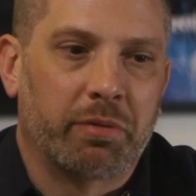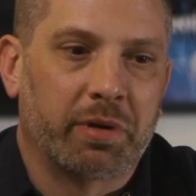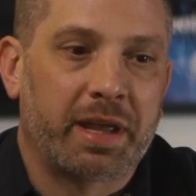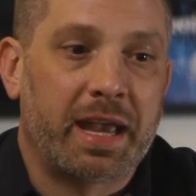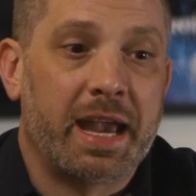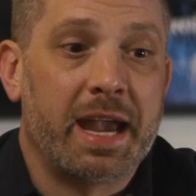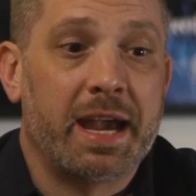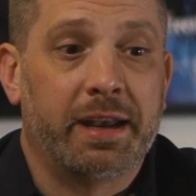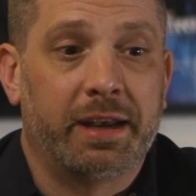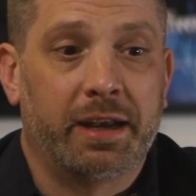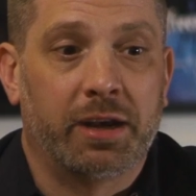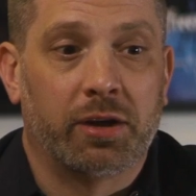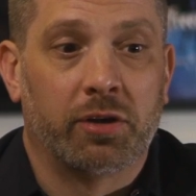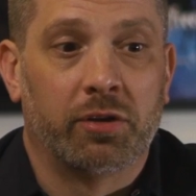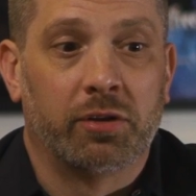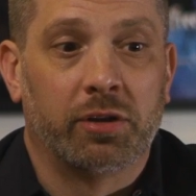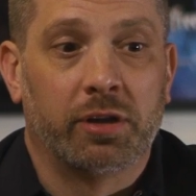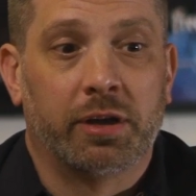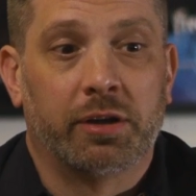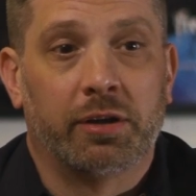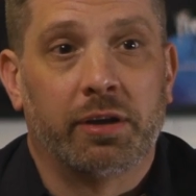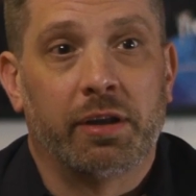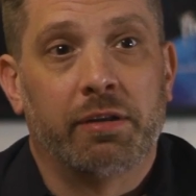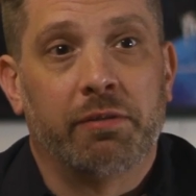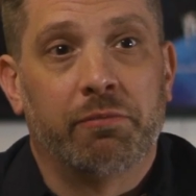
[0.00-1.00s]
were canning
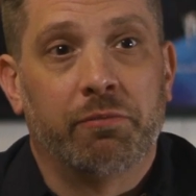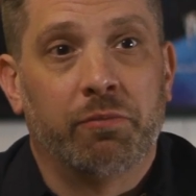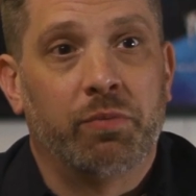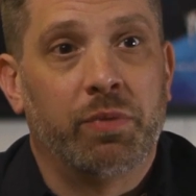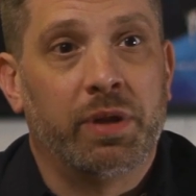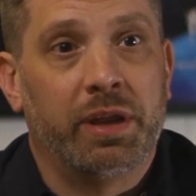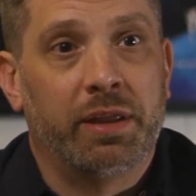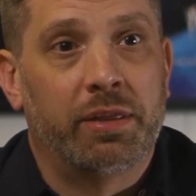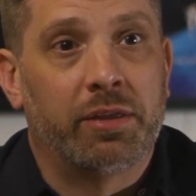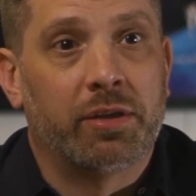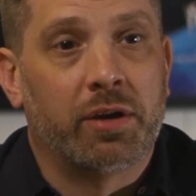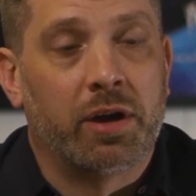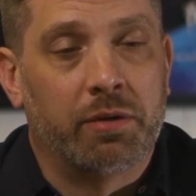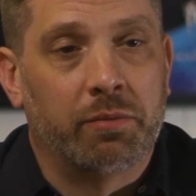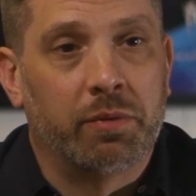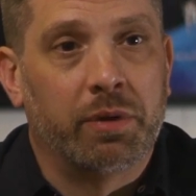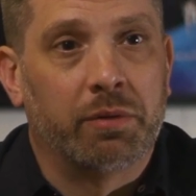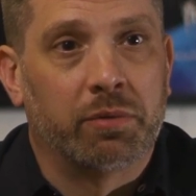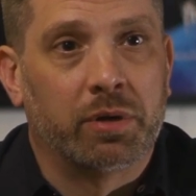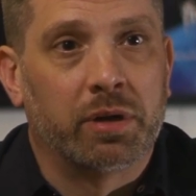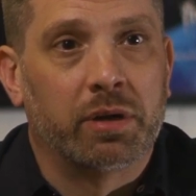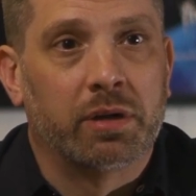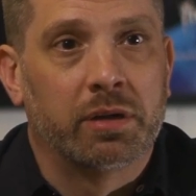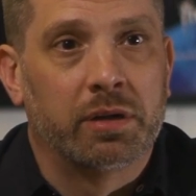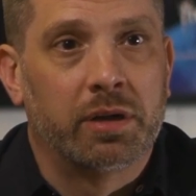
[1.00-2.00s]
earlier than we thought we
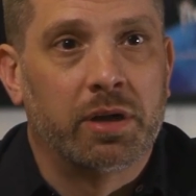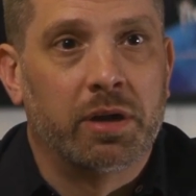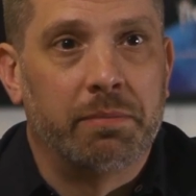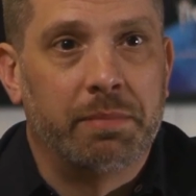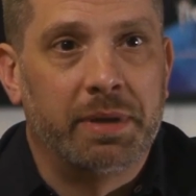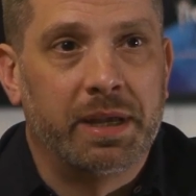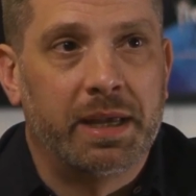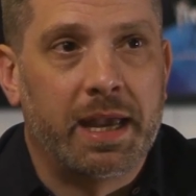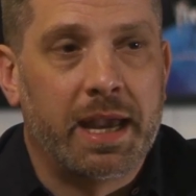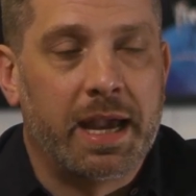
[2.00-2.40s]
were going to be